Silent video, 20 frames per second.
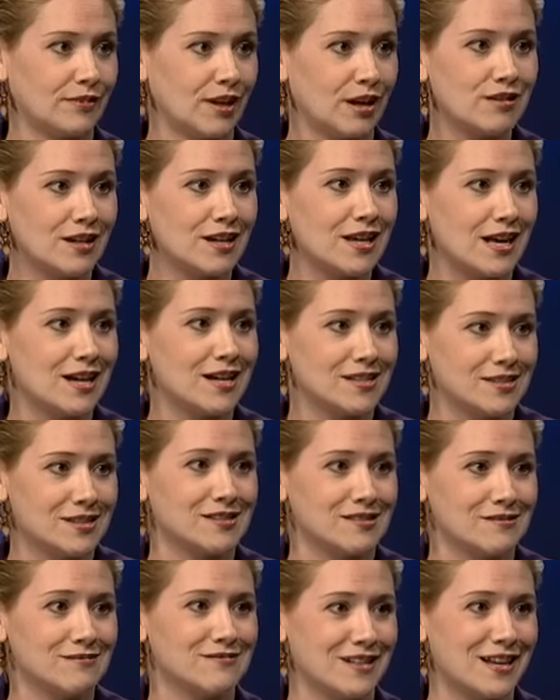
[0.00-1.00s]
About the kids,
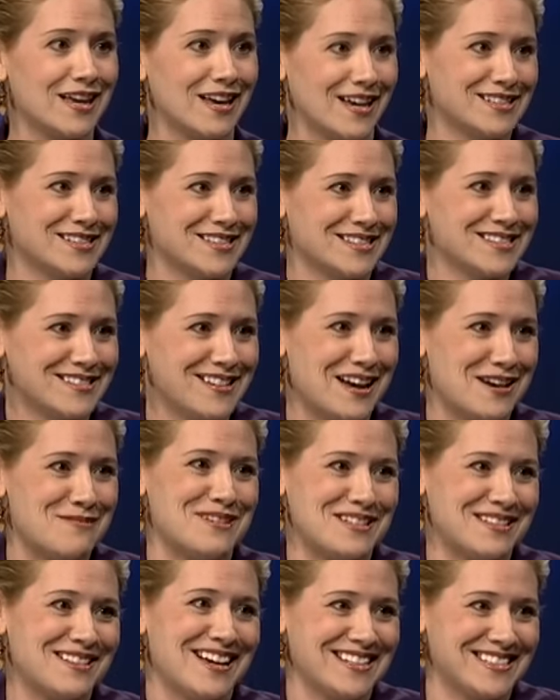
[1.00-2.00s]
teaching? the kids. Yeah. I
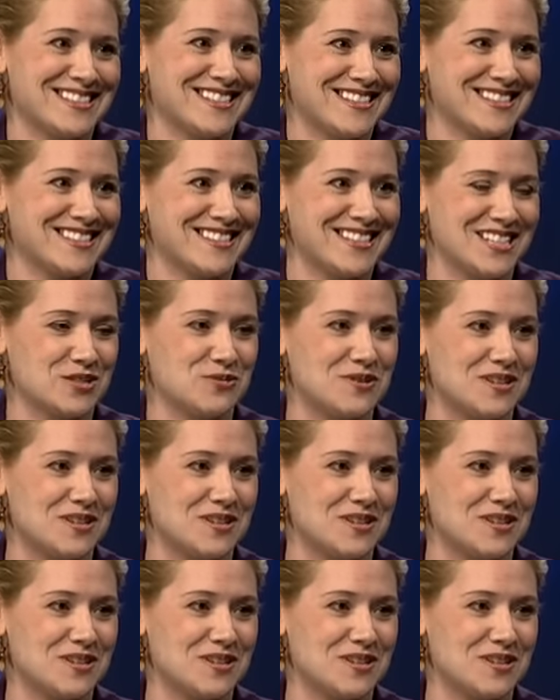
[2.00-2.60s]
mean, that's that's